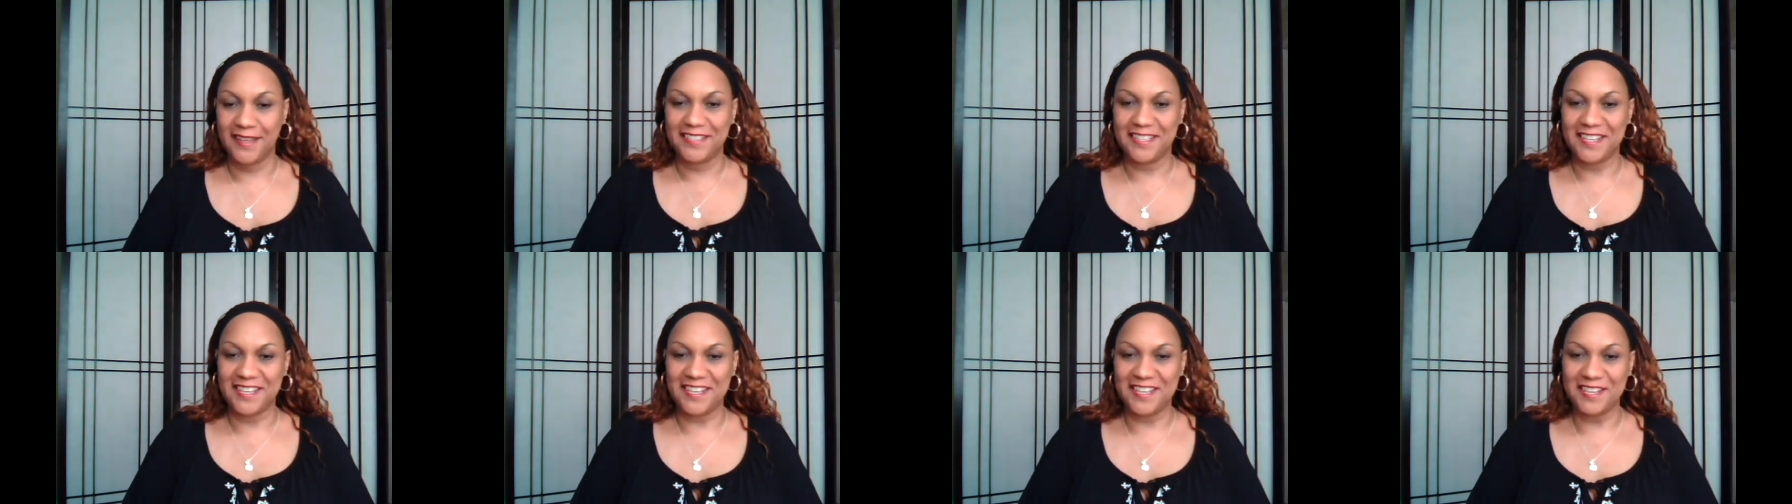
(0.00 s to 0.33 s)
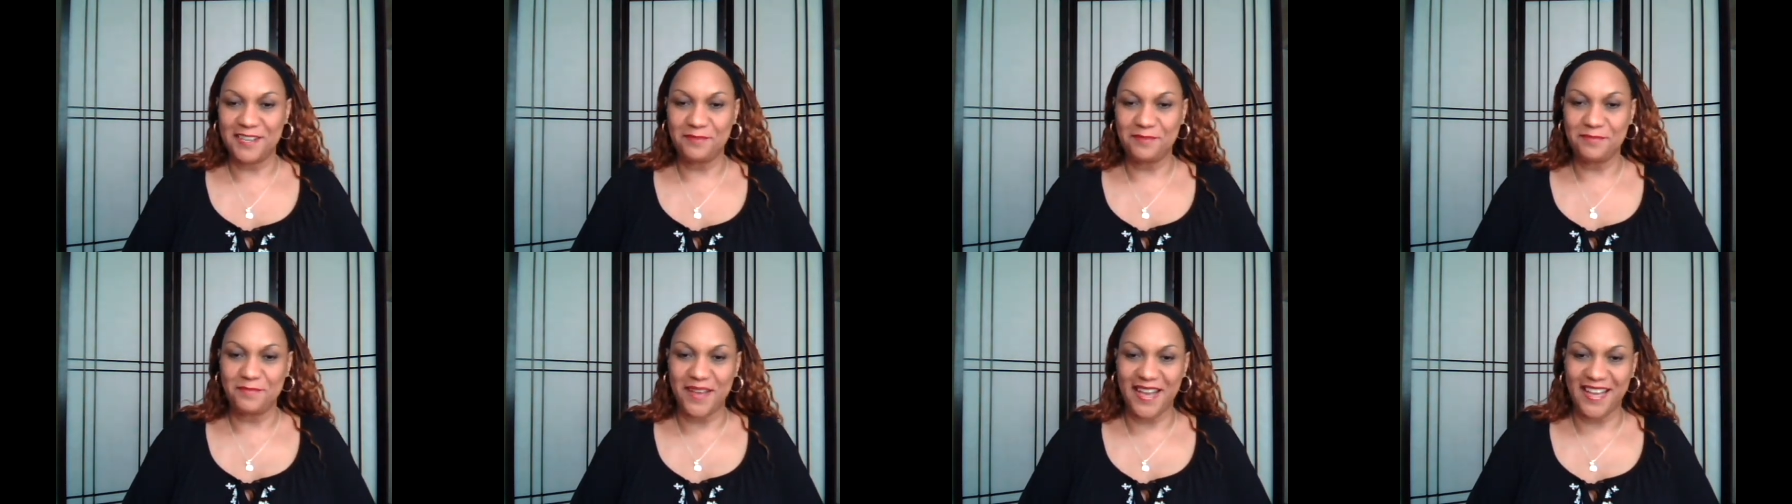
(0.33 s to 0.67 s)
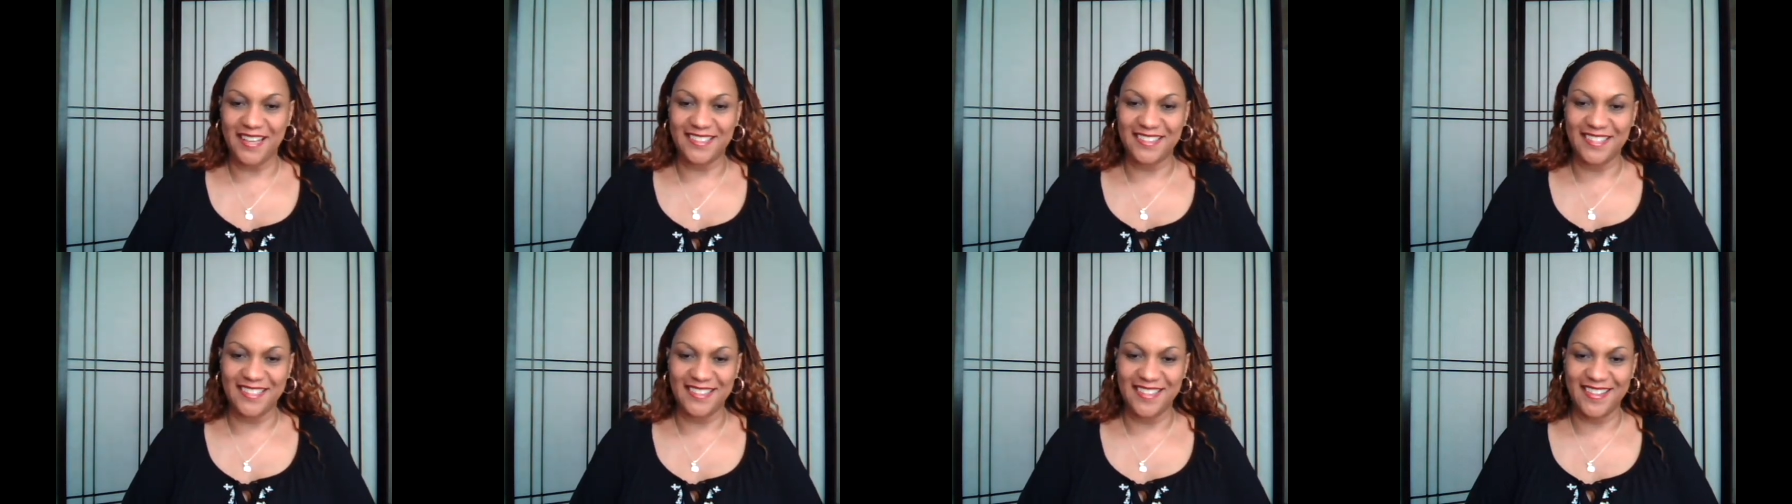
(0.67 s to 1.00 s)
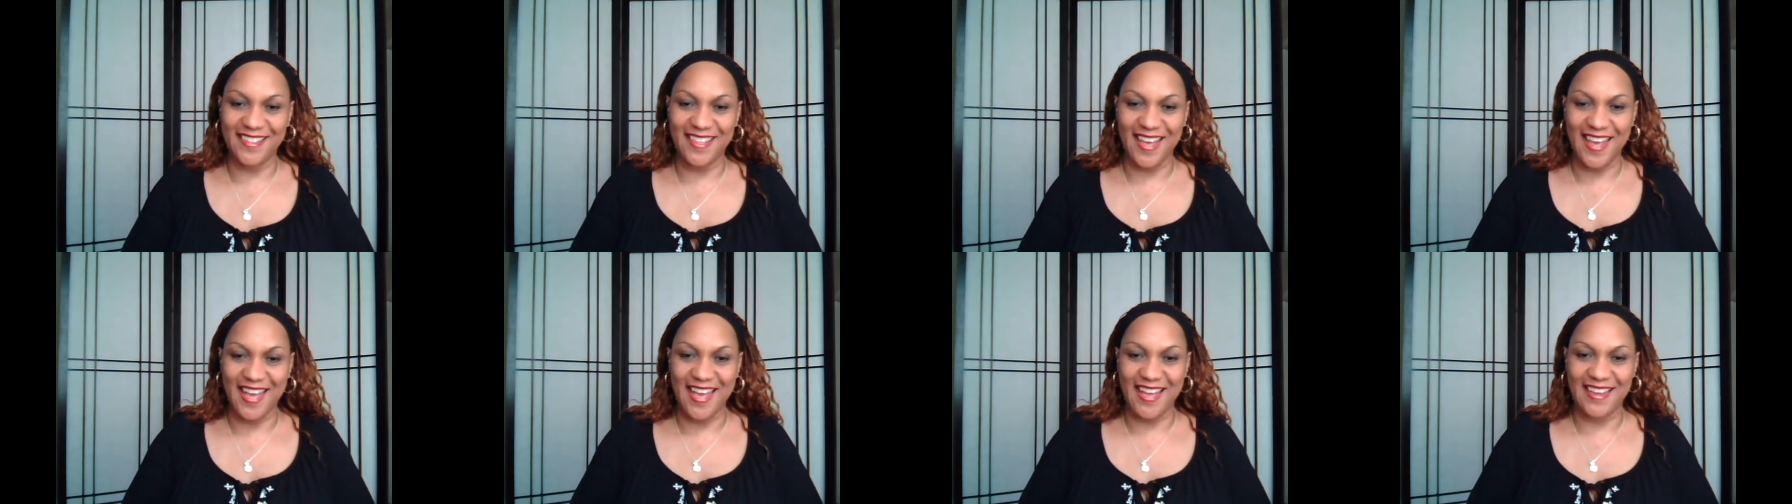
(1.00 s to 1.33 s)
Now, getting back to
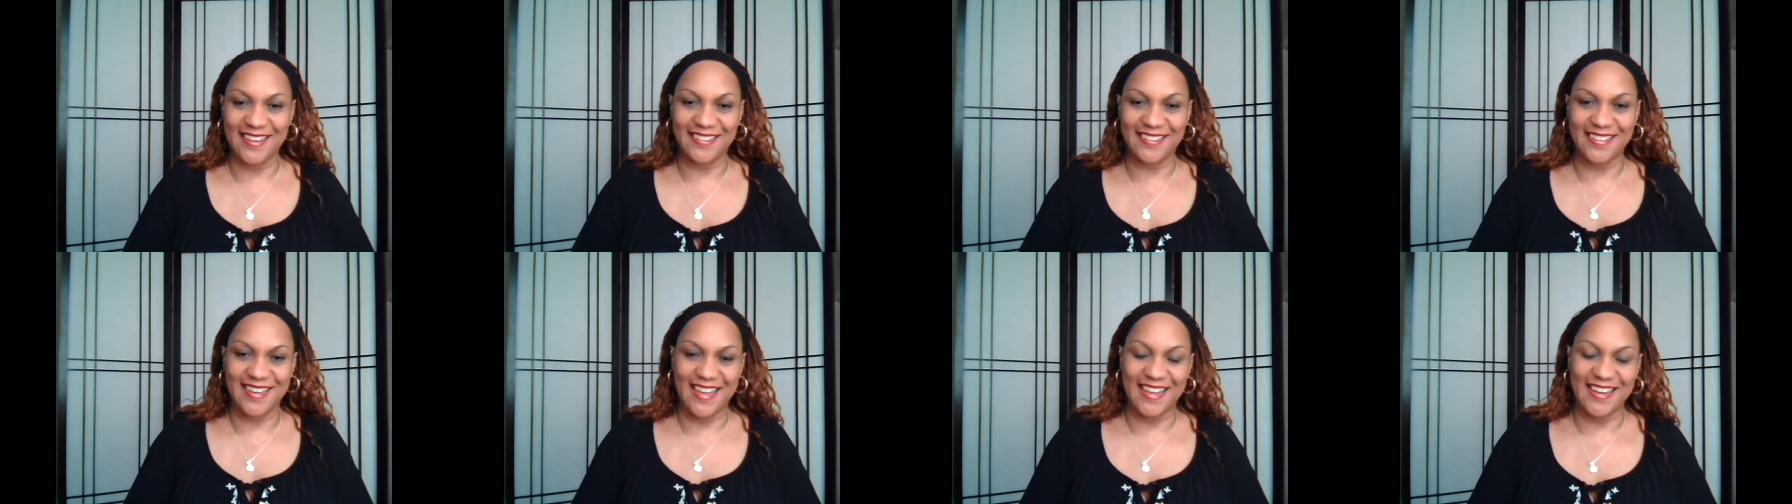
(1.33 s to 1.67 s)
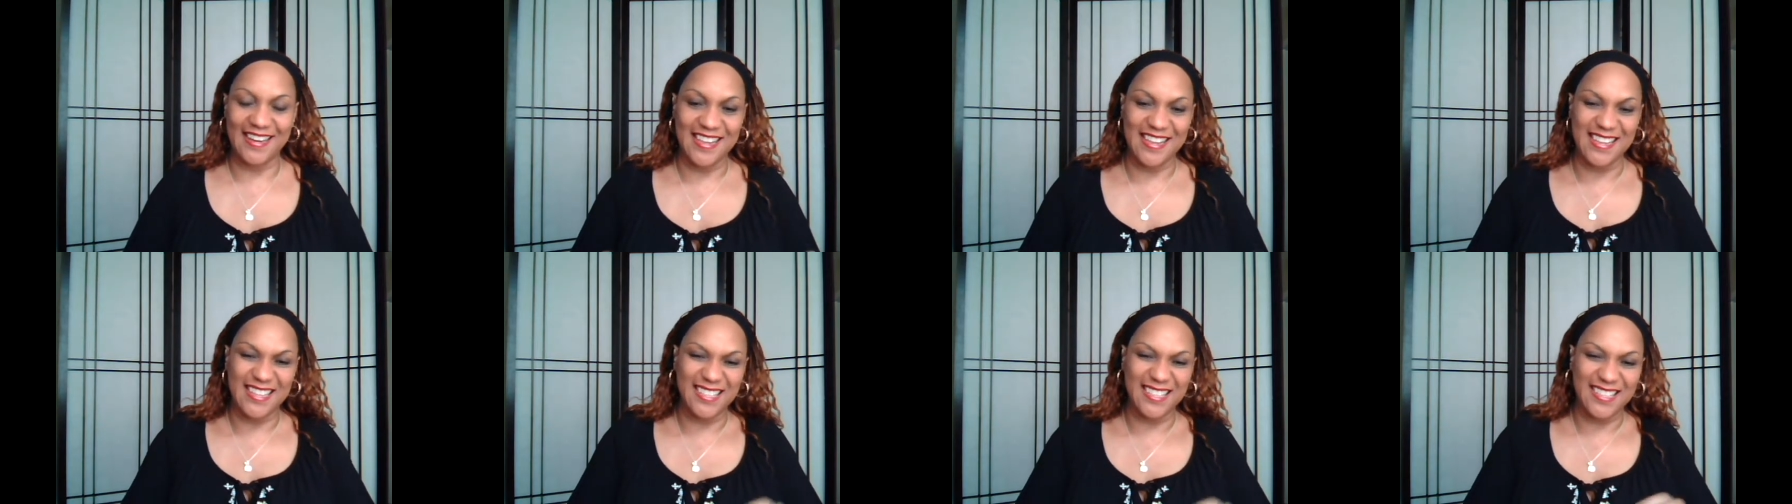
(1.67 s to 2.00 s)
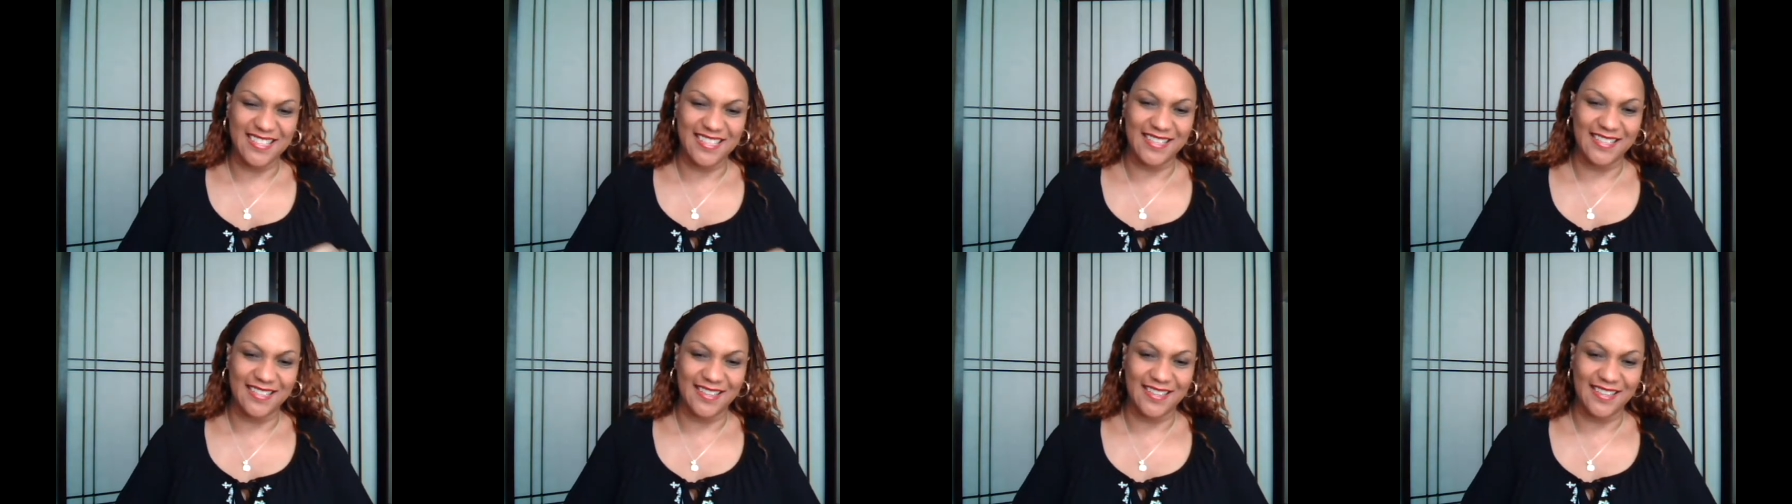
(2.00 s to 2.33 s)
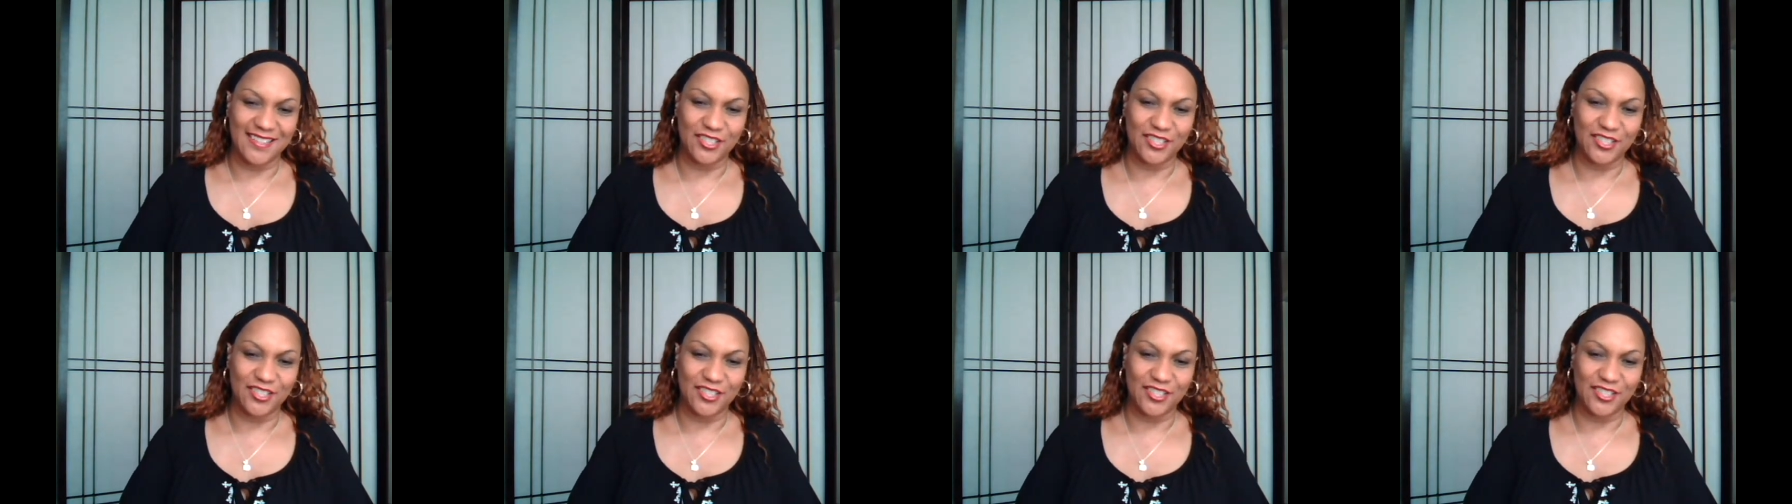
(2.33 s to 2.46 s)
that instant